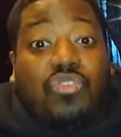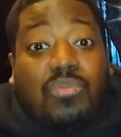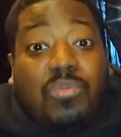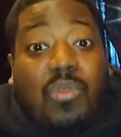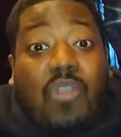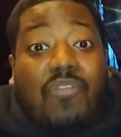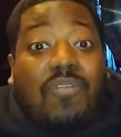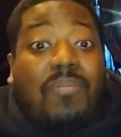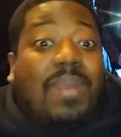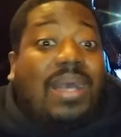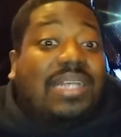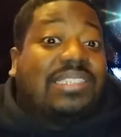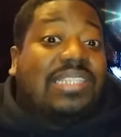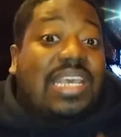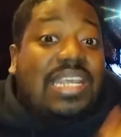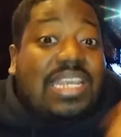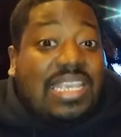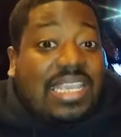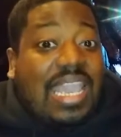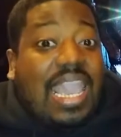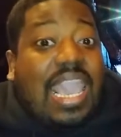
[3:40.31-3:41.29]
him over by
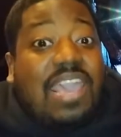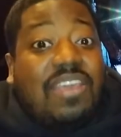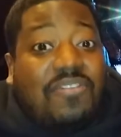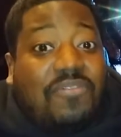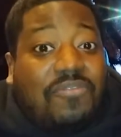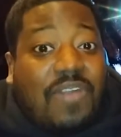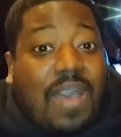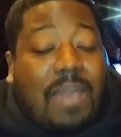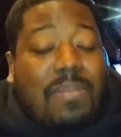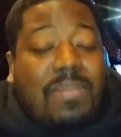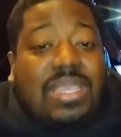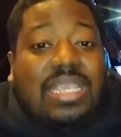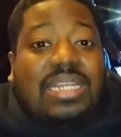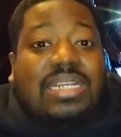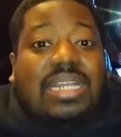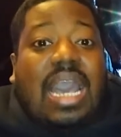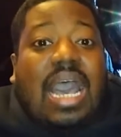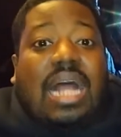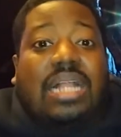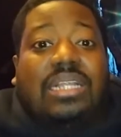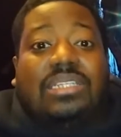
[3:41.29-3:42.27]
saying he could have $5 million
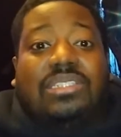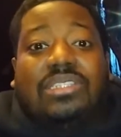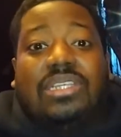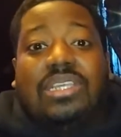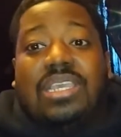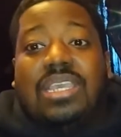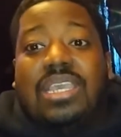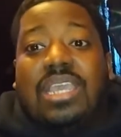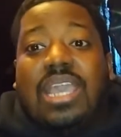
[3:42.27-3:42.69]
as